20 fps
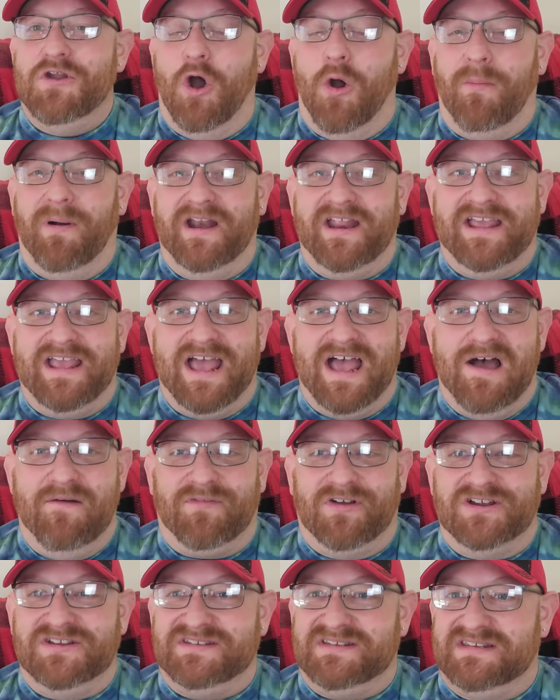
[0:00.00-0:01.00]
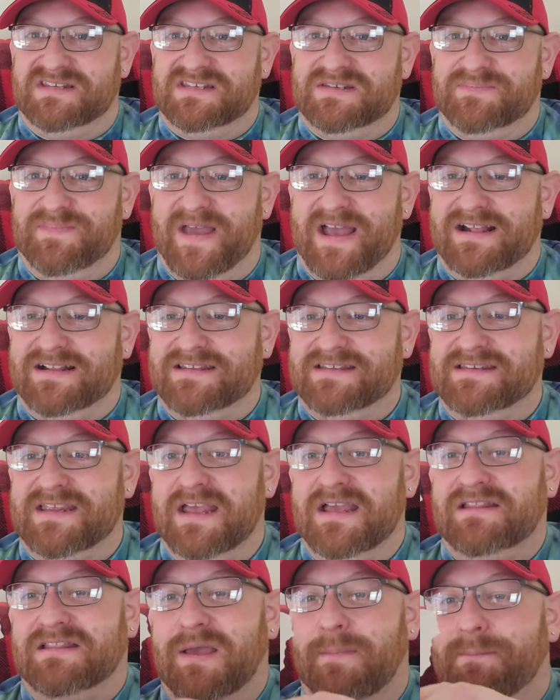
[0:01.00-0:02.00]
Nobody ever
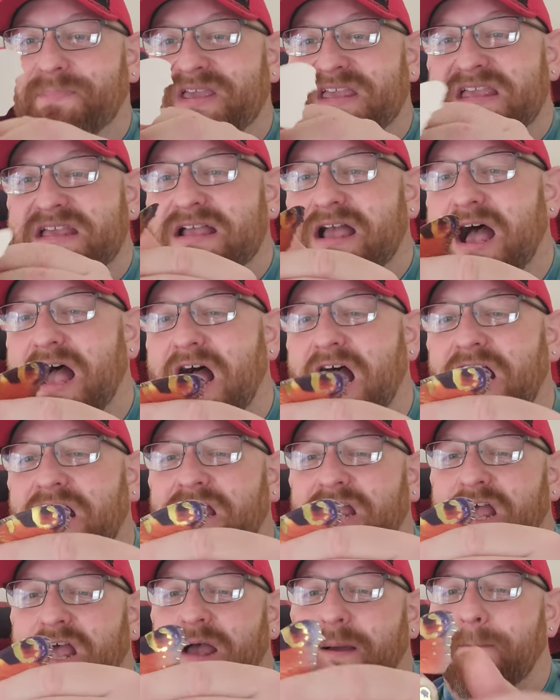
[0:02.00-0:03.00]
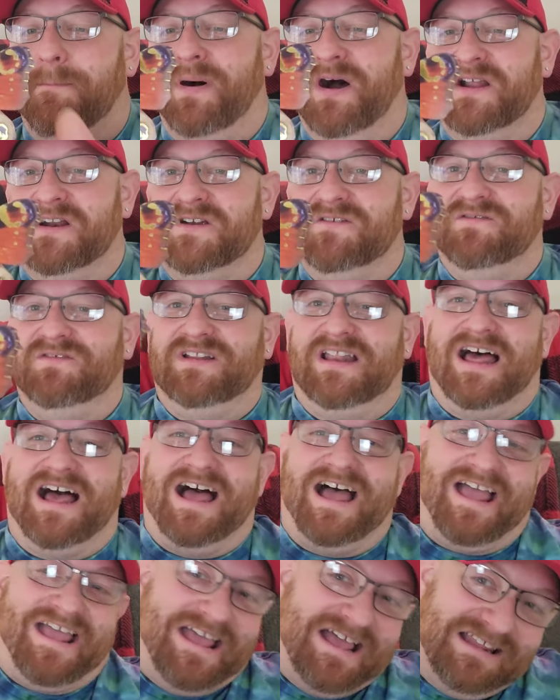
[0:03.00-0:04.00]
suspects the peacock
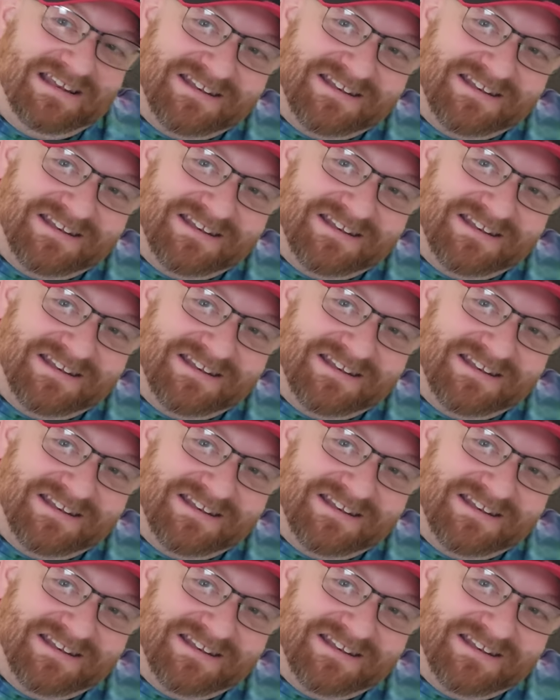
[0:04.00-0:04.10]
butterfly.